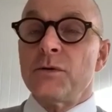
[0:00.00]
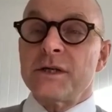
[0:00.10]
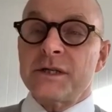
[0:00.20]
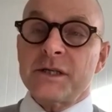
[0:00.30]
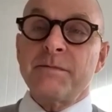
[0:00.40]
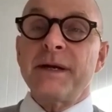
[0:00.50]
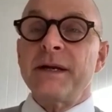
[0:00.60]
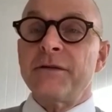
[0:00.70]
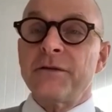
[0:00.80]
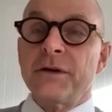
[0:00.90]
US and
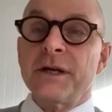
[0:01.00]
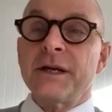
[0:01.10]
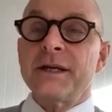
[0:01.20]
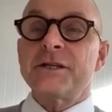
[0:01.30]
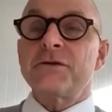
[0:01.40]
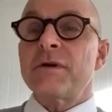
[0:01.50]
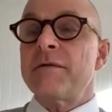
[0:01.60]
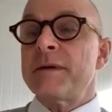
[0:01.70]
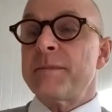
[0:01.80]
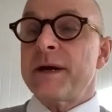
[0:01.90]
spending 30 days
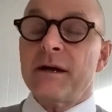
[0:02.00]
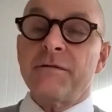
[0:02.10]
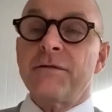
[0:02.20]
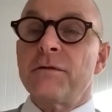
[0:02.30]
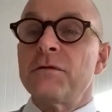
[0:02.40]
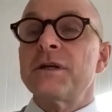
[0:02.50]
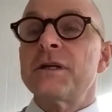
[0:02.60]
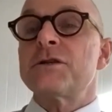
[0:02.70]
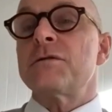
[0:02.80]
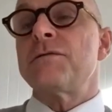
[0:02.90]
traveling back and forth
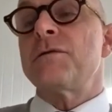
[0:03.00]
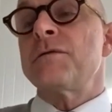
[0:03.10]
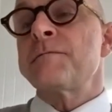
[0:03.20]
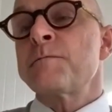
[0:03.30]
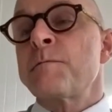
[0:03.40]
and so forth.